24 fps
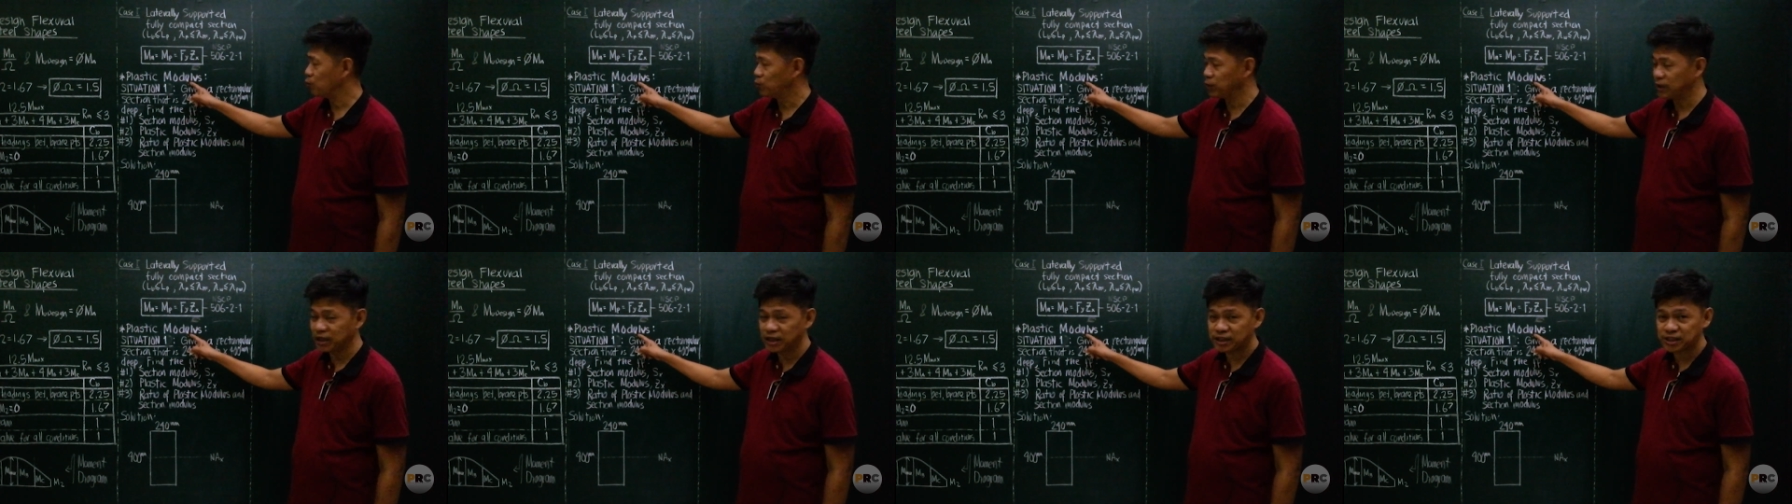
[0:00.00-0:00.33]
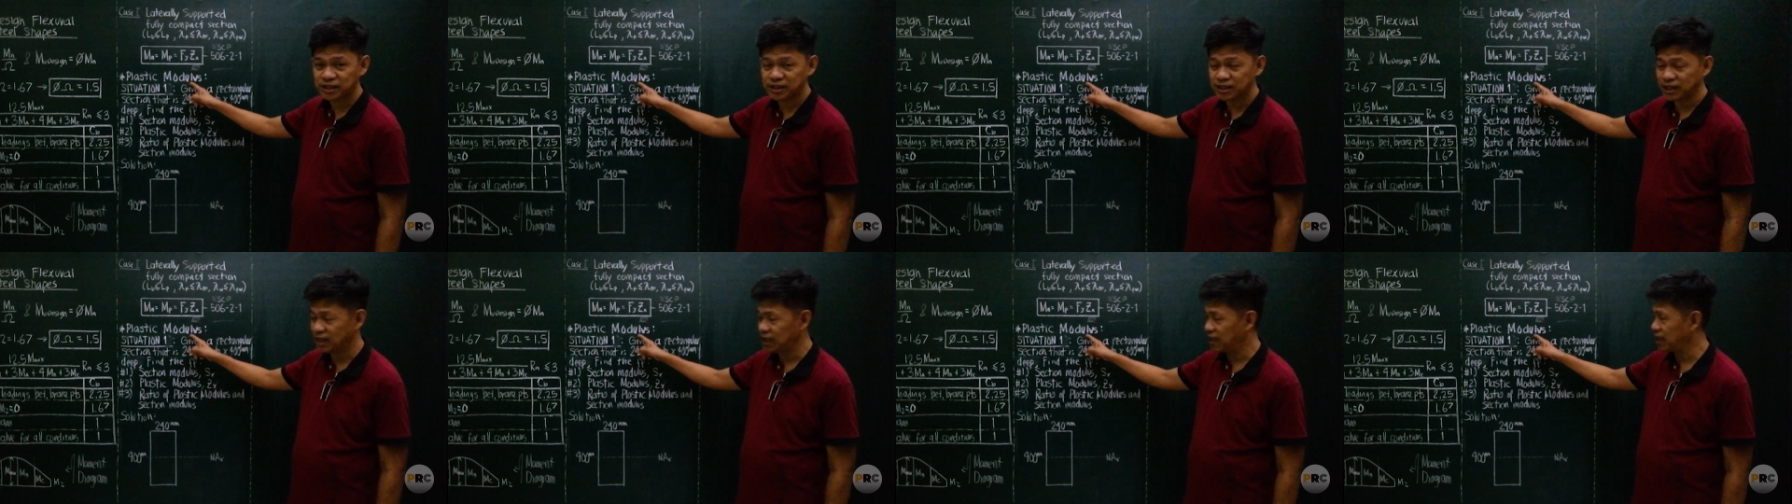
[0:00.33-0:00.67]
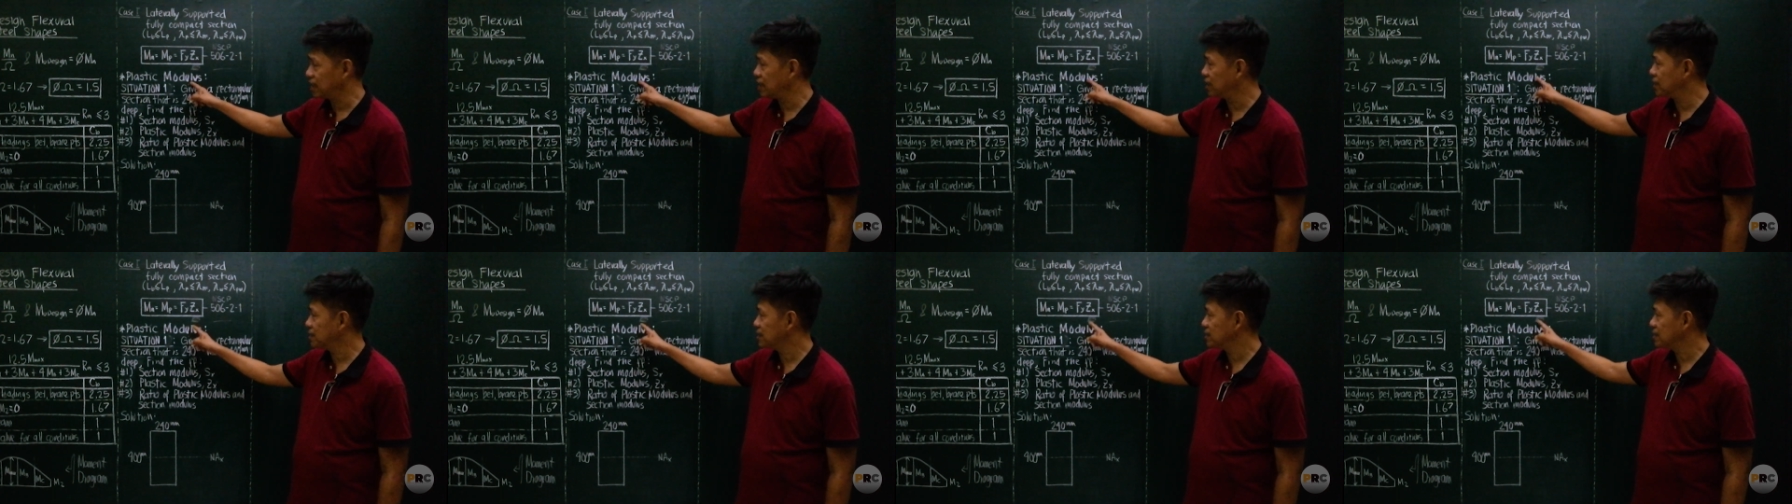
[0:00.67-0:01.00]
which
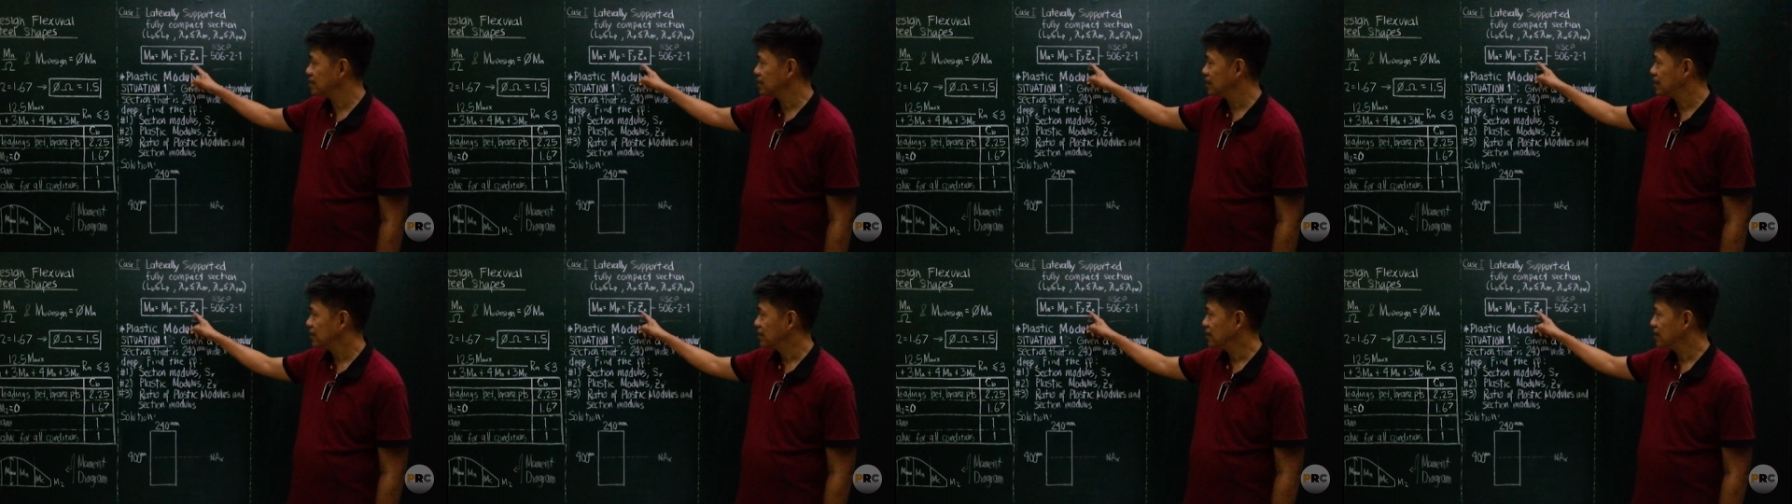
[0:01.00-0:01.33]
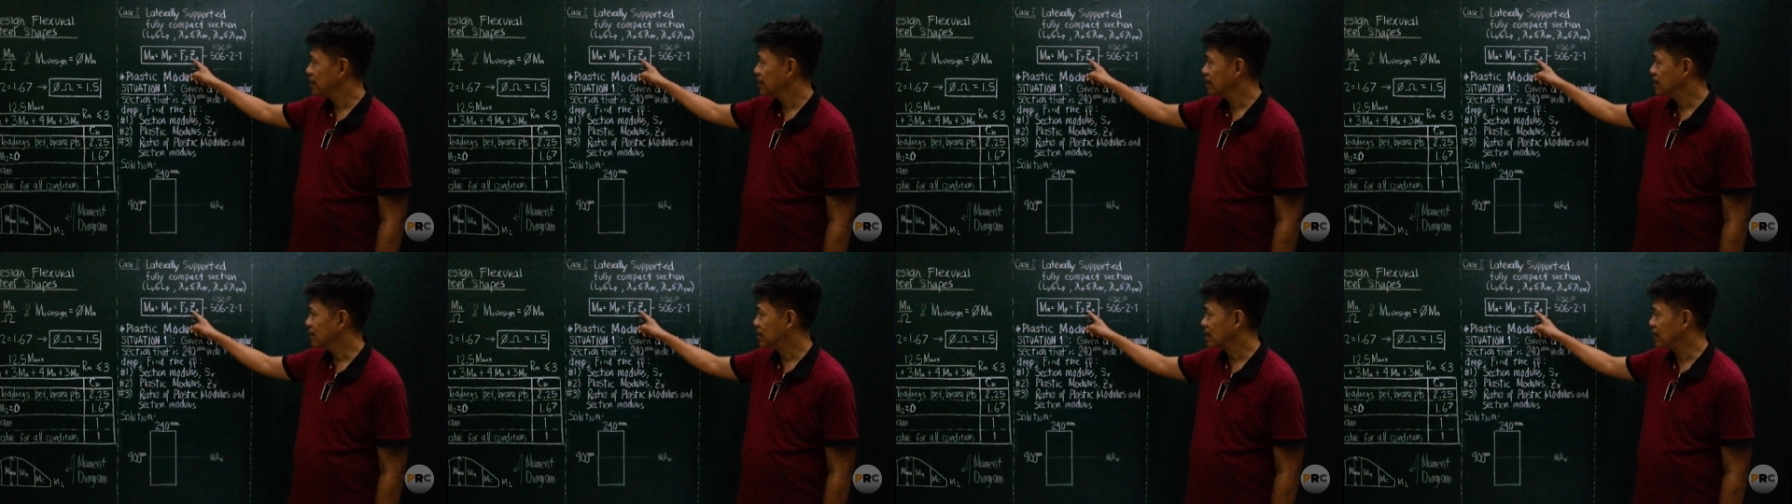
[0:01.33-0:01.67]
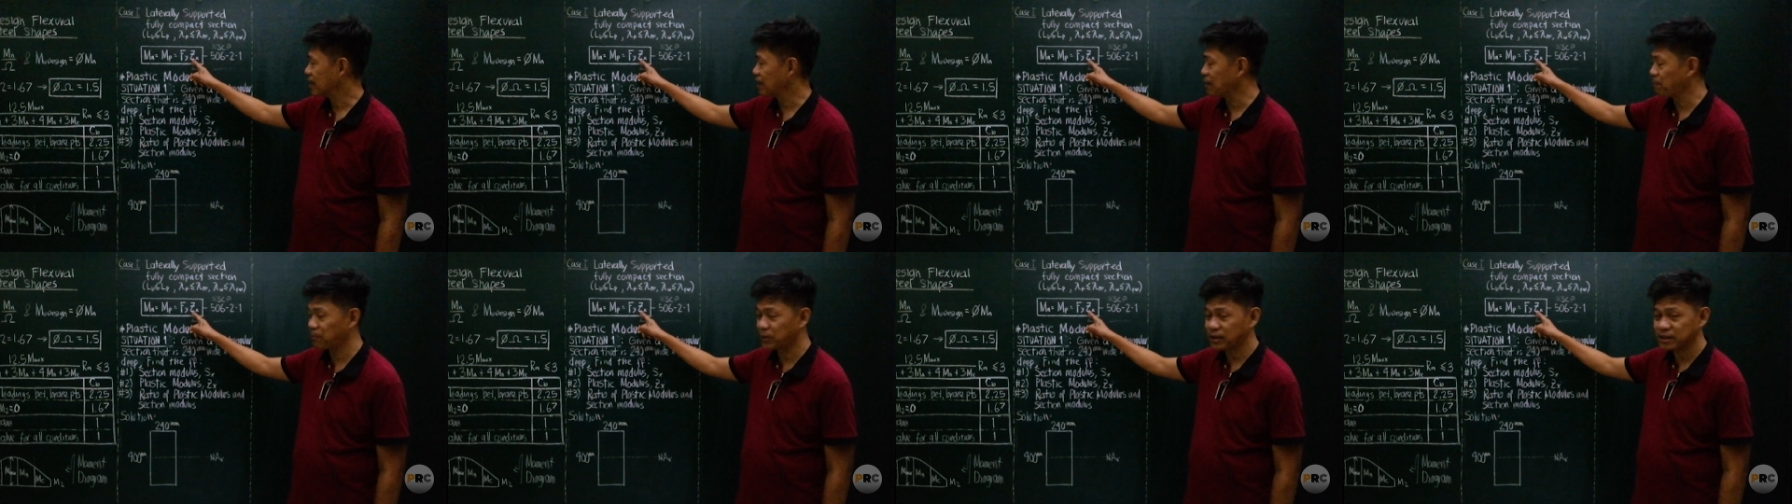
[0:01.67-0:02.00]
is
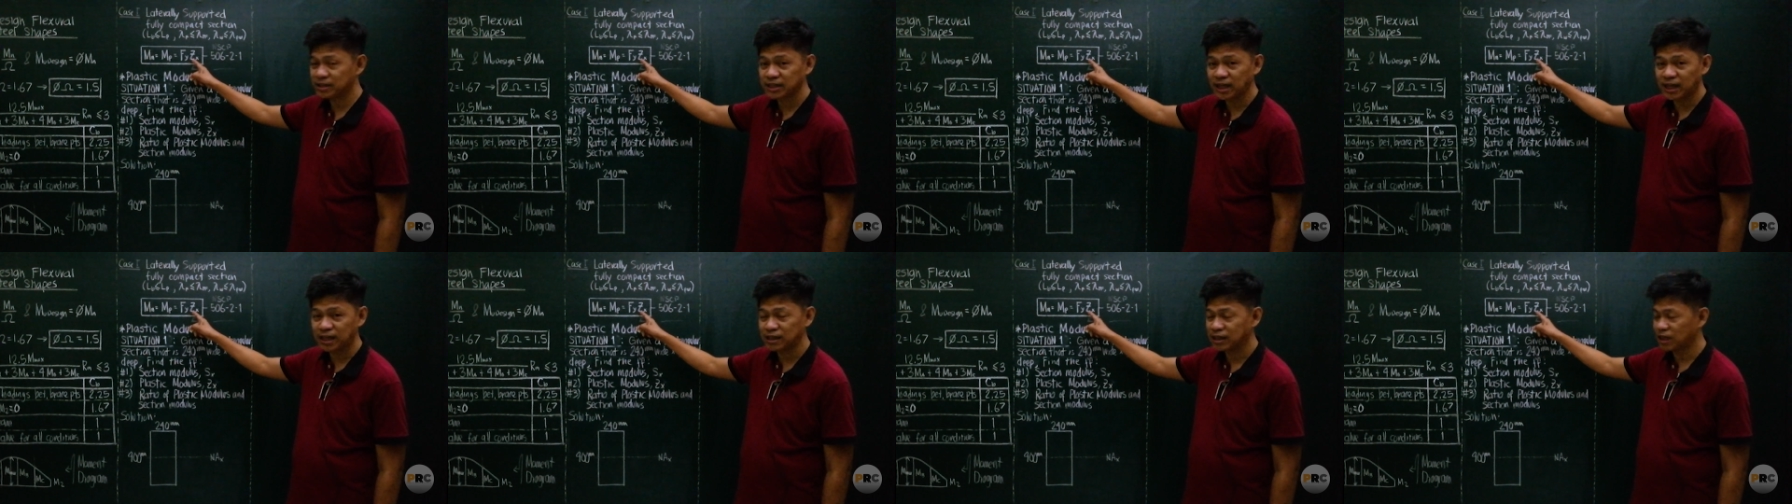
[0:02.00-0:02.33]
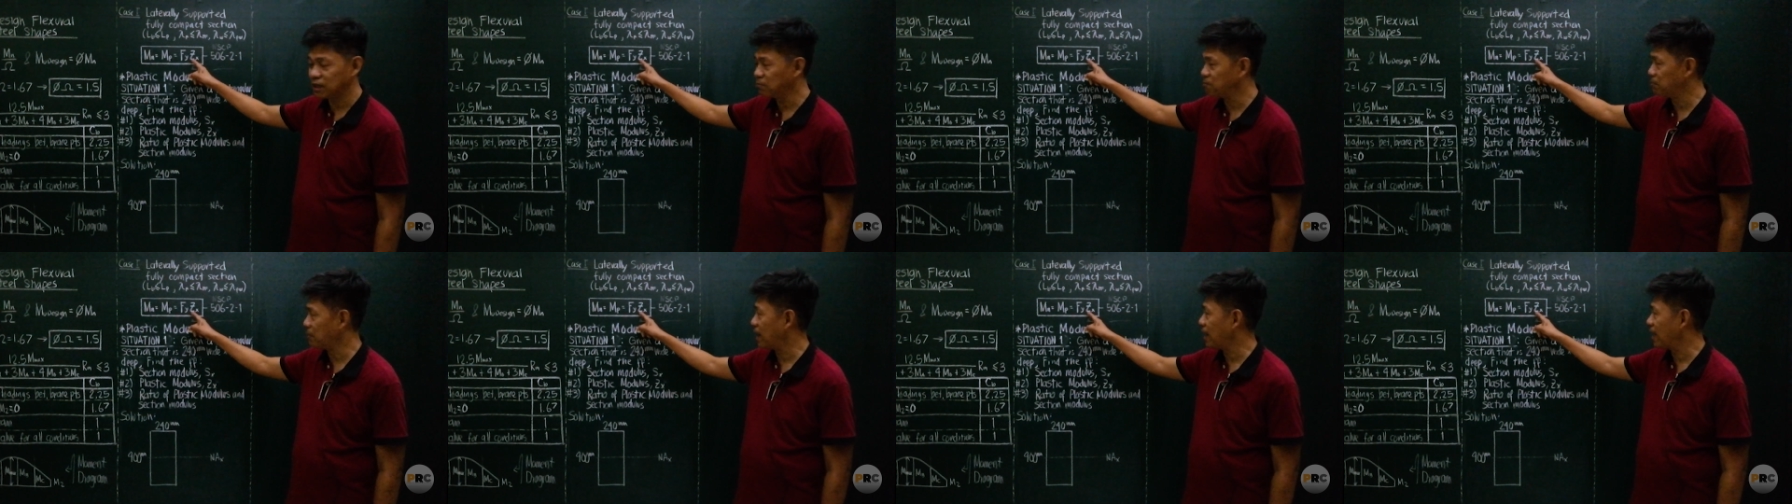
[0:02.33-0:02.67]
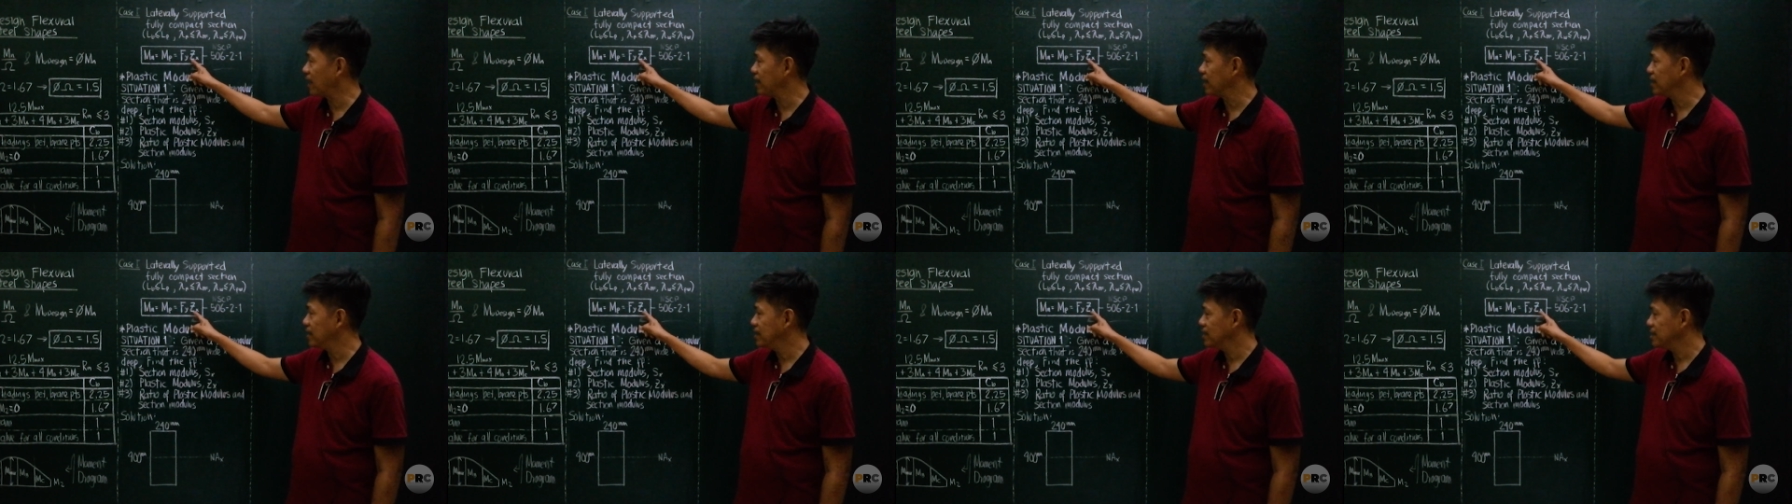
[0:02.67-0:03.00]
represented
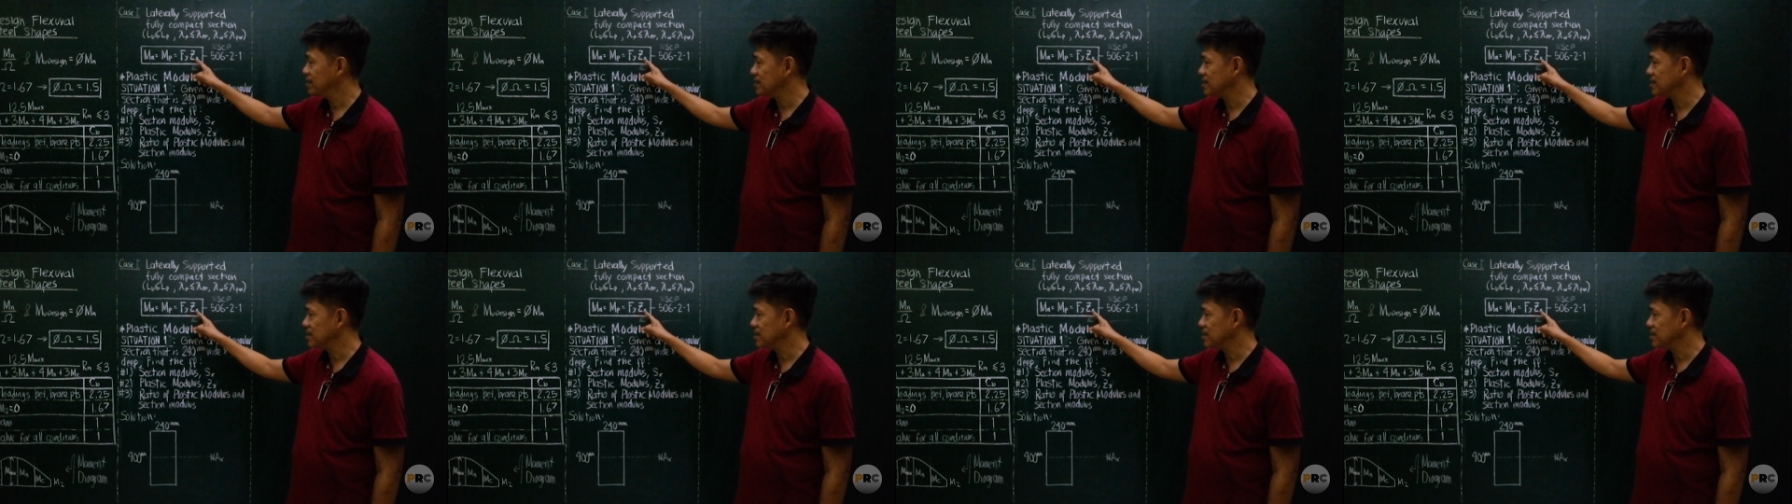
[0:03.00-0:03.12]
by